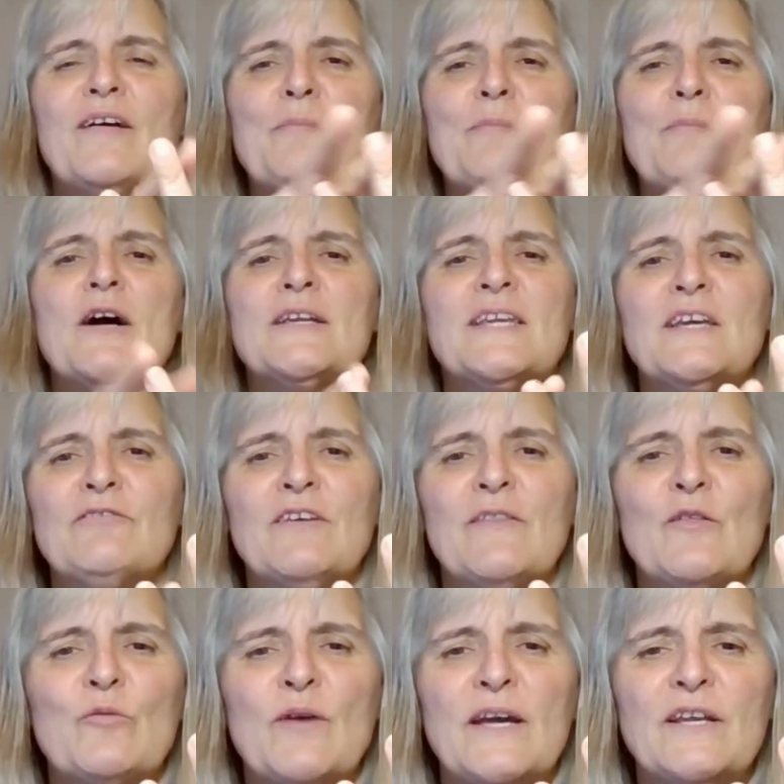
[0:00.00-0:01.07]
I'm not giving
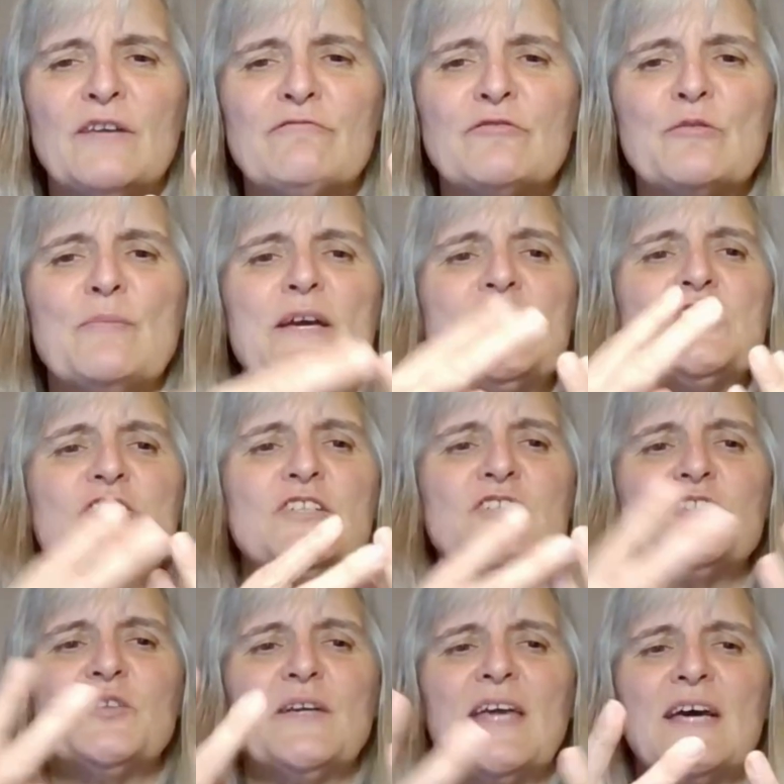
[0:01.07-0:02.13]
the right information
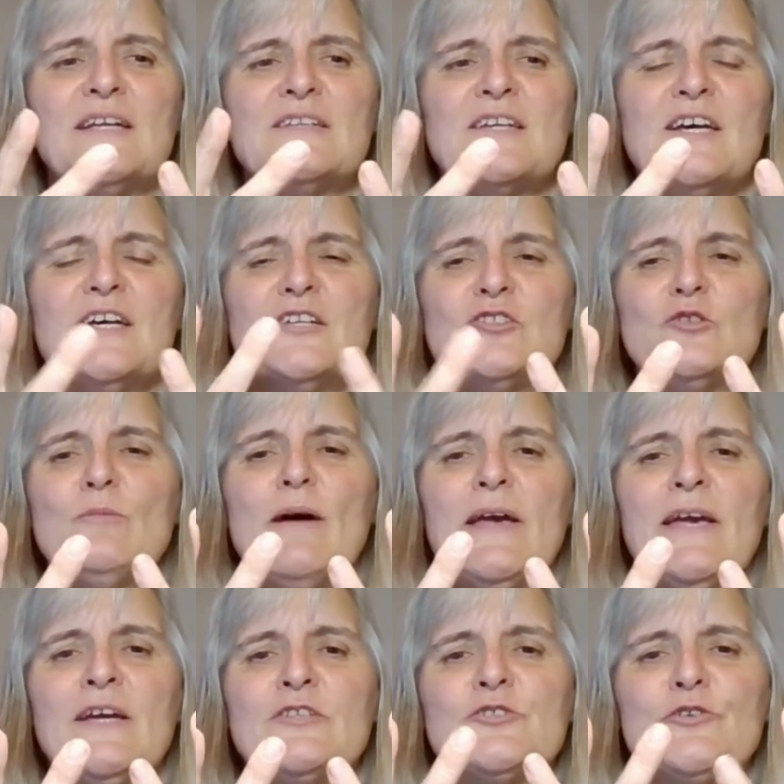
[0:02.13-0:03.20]
to get to my
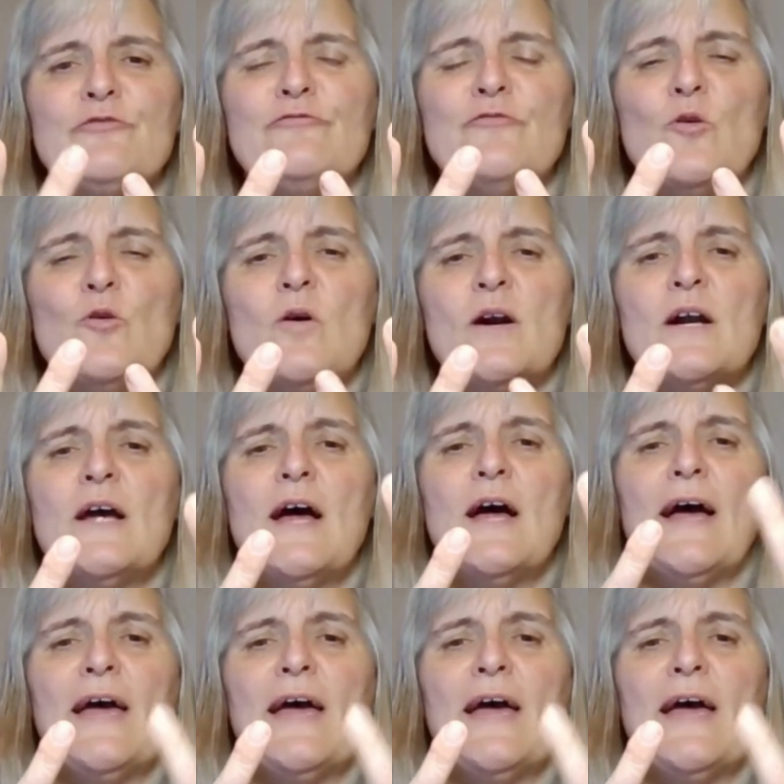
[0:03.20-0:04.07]
answer 4.